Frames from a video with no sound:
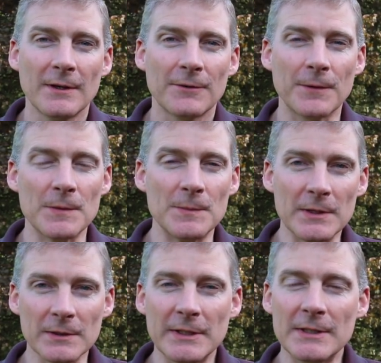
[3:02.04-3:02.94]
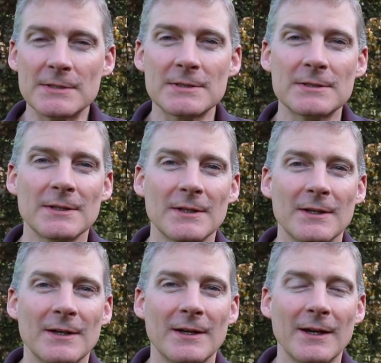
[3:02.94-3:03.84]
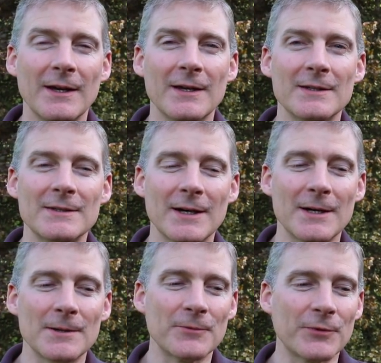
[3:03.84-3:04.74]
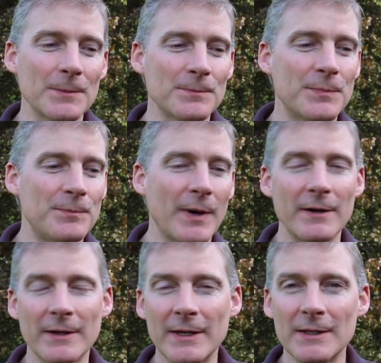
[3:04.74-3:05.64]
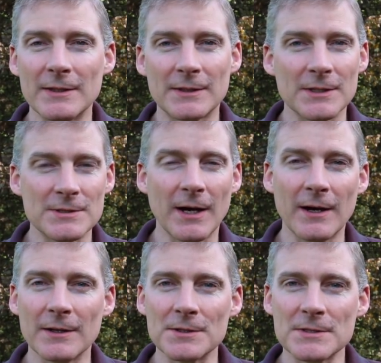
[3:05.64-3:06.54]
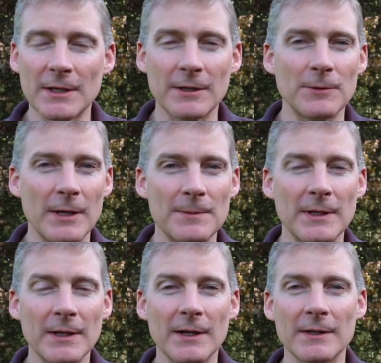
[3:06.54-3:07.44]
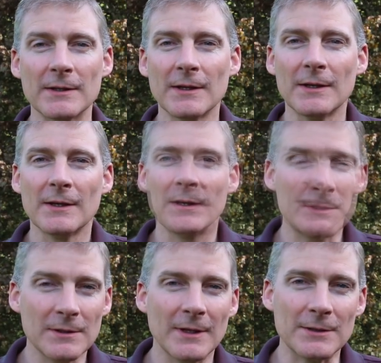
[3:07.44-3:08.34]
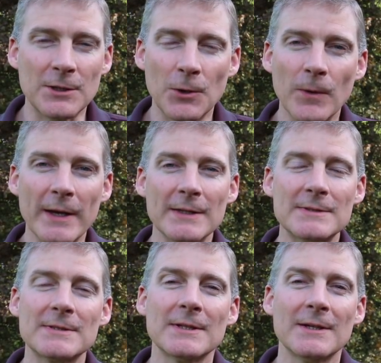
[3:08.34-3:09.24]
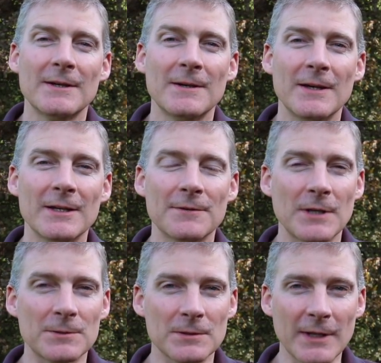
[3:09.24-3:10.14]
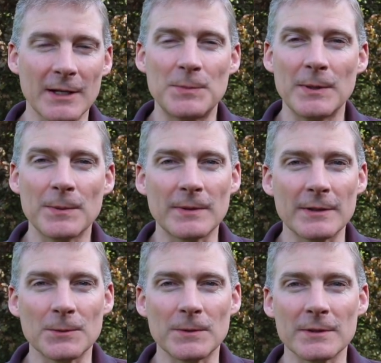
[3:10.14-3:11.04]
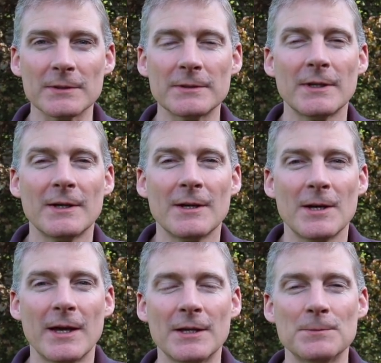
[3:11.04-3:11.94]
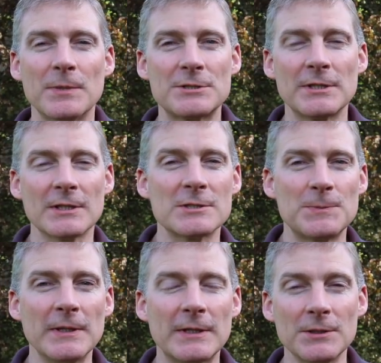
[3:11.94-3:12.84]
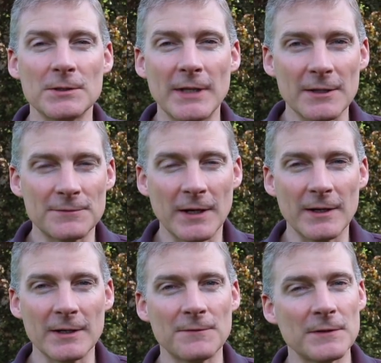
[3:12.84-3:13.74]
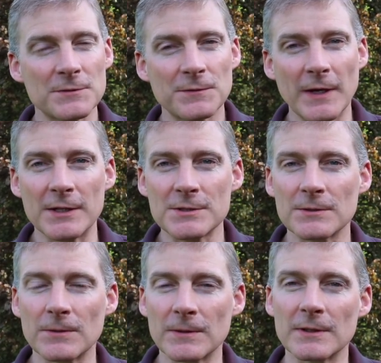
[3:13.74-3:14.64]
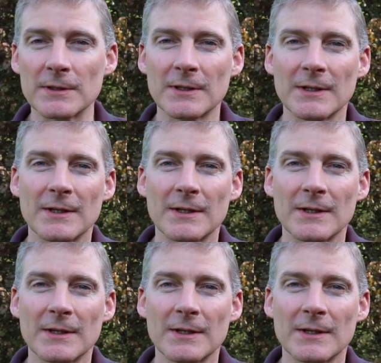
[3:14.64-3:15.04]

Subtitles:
from the Middle East and from Bahrain and Qatar and Saudi Arabia and Kuwait. And I've talked to a lot of people around the world. But she can speak in your native tongue if it's French or